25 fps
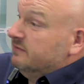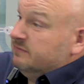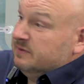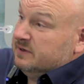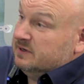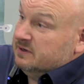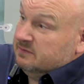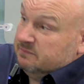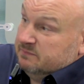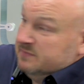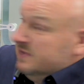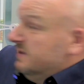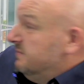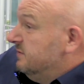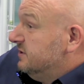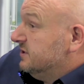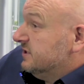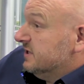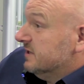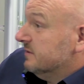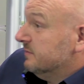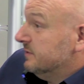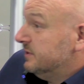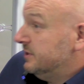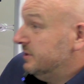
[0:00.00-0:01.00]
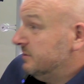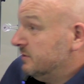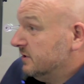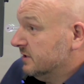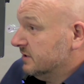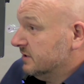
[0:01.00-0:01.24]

If we could maybe start with you,